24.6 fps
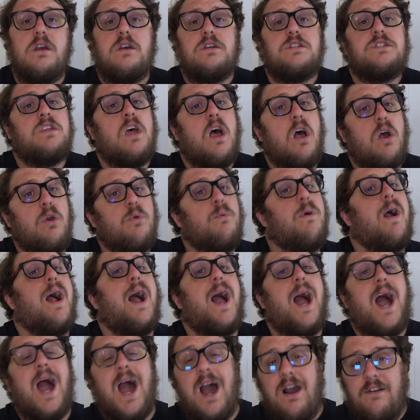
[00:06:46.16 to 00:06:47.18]
So
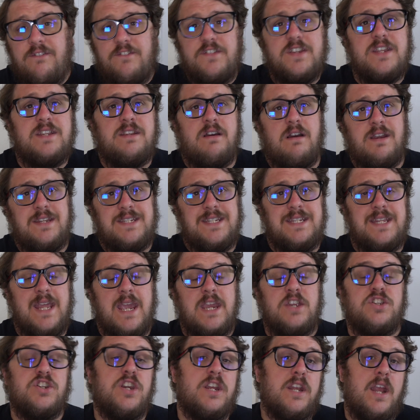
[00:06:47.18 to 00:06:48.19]
after 90
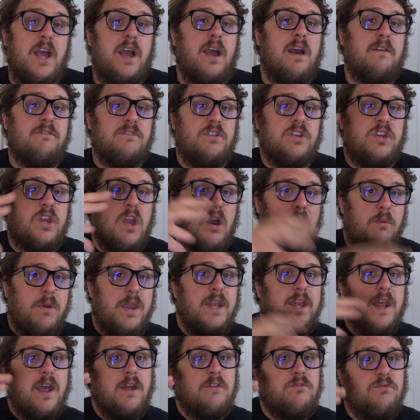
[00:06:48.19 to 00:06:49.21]
days, you're going to have to go
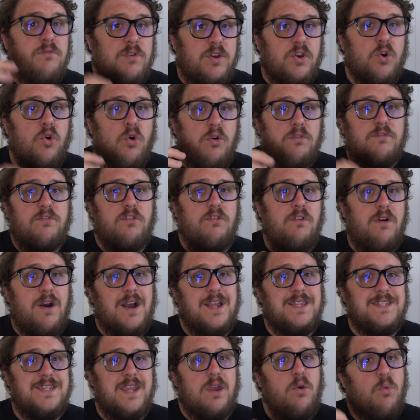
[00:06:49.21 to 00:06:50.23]
in and
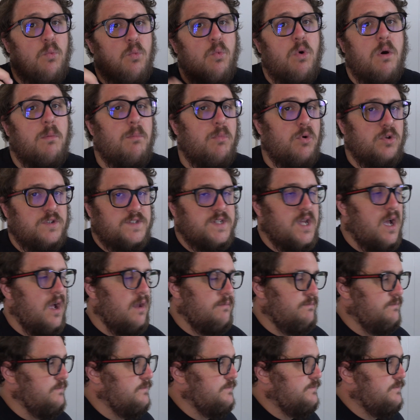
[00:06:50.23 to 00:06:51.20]
reauthorize it one more time.